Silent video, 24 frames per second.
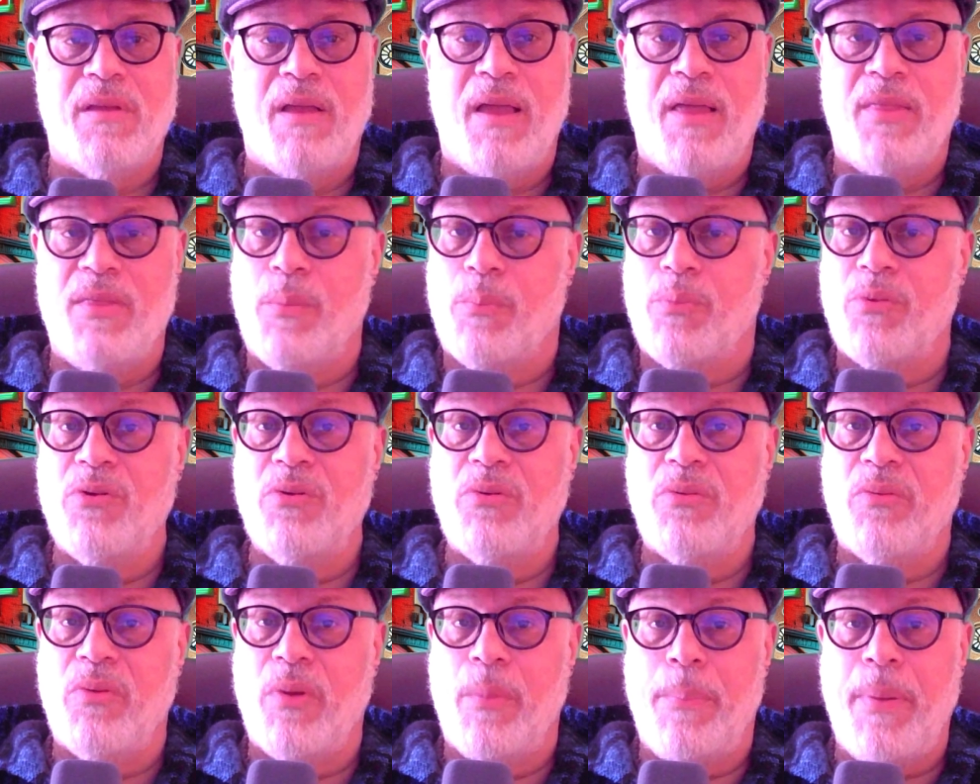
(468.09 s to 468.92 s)
and the
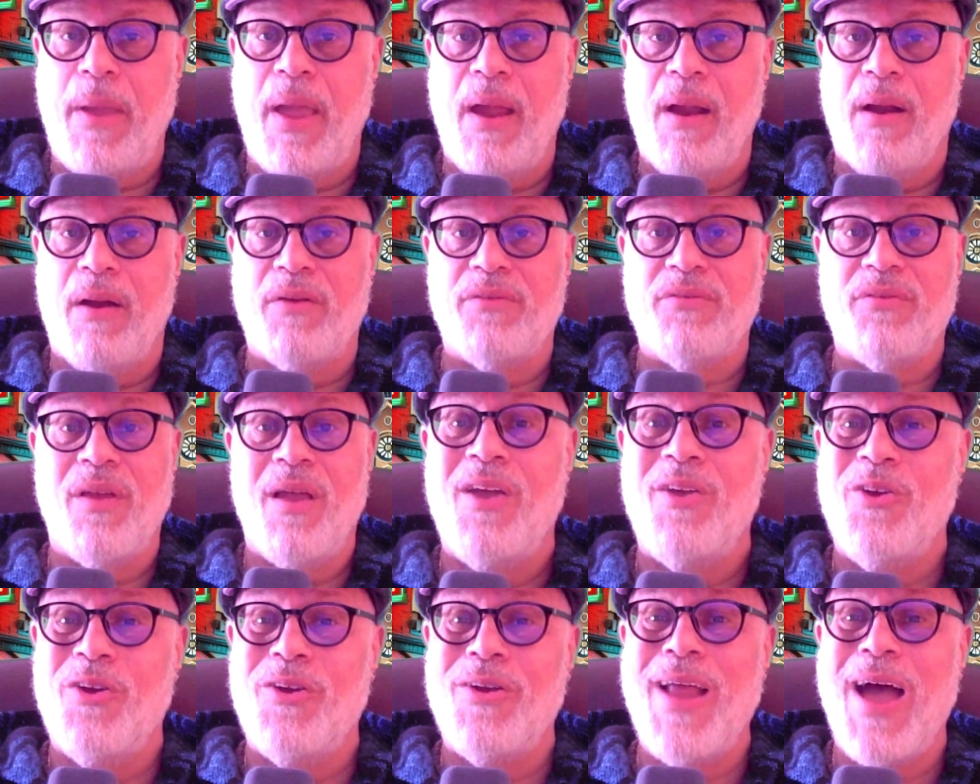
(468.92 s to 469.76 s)
brutal repairs,
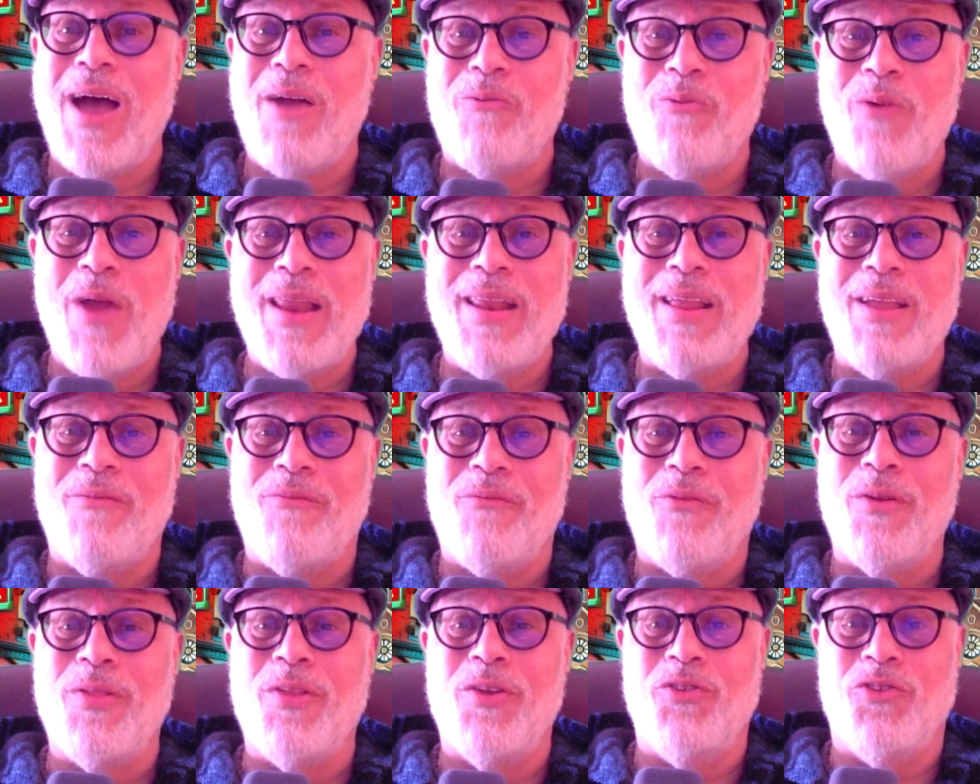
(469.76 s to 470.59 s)
you're not ready
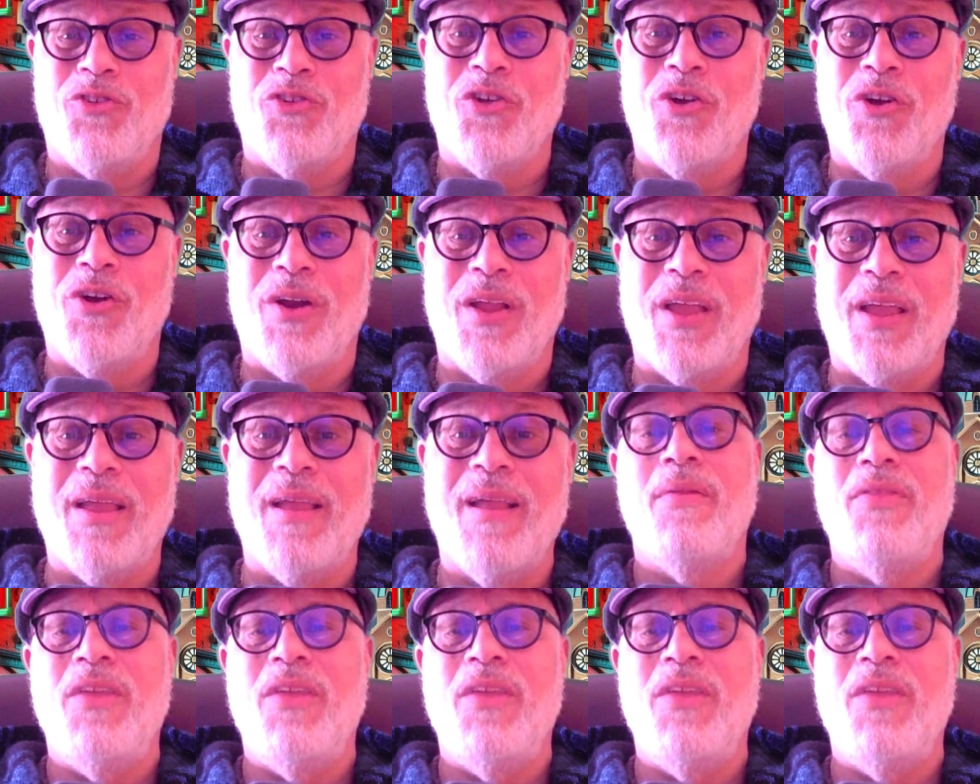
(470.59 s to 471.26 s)
for the journey.